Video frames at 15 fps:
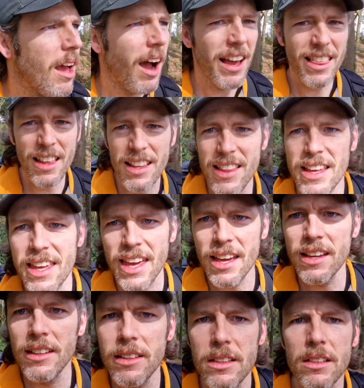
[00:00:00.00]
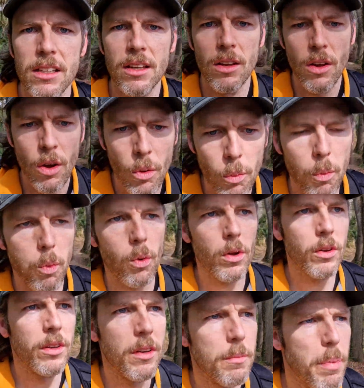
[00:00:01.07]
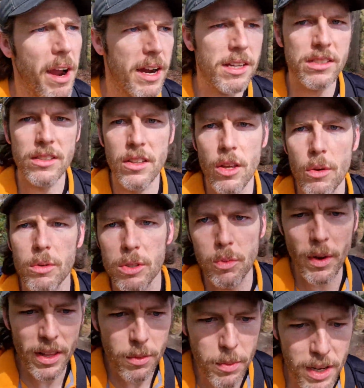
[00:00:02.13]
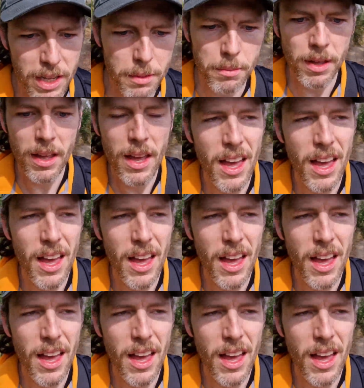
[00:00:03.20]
I think they killed one person who was with William,